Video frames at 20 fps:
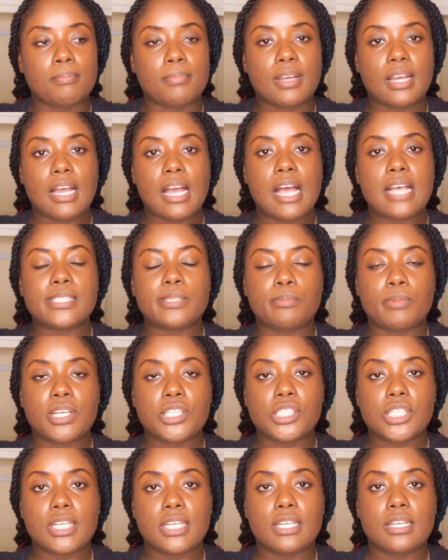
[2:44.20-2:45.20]
as
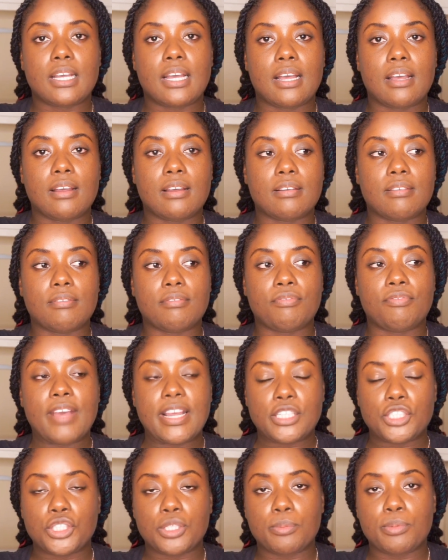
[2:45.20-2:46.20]
much
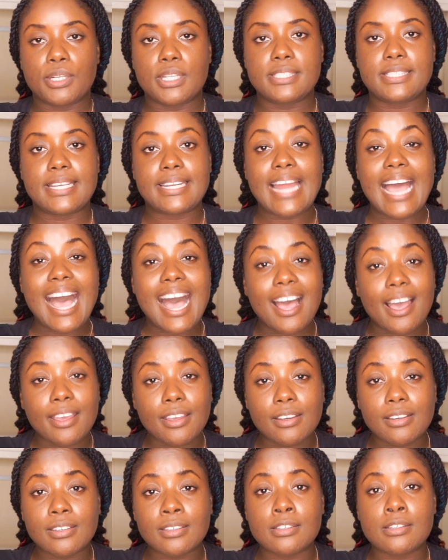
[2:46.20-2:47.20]
vegetables and
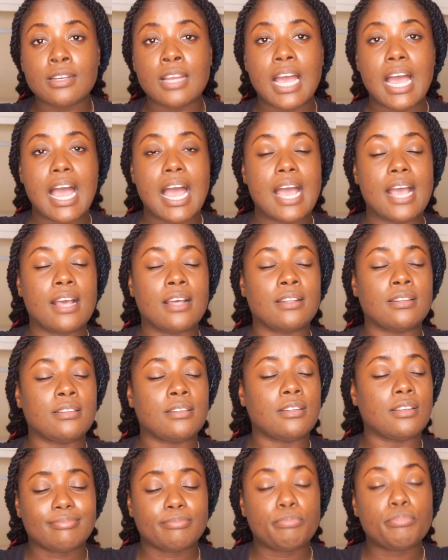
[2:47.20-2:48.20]
iron
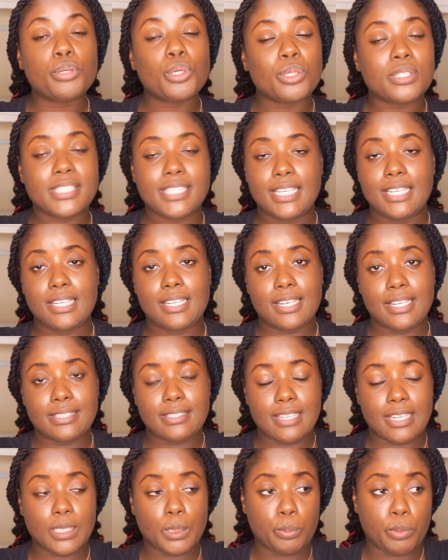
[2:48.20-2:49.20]
and protein in it
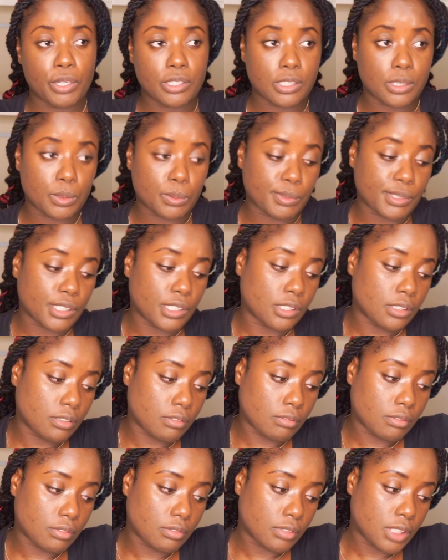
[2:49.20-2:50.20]
as possible,
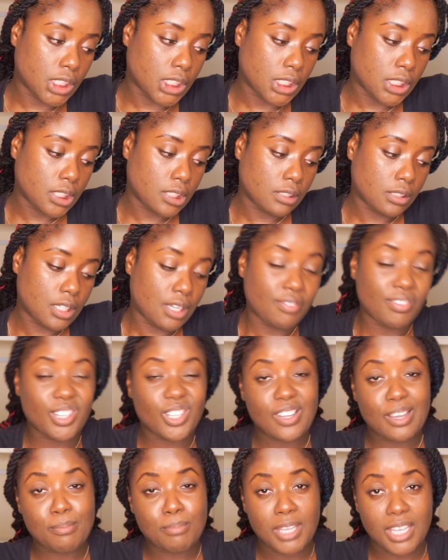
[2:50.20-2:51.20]
even though
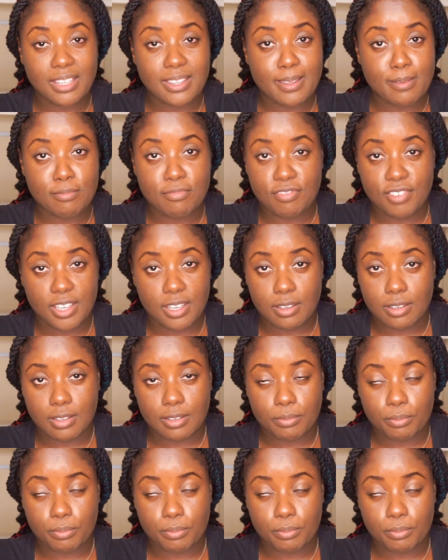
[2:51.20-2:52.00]
I make them vegan.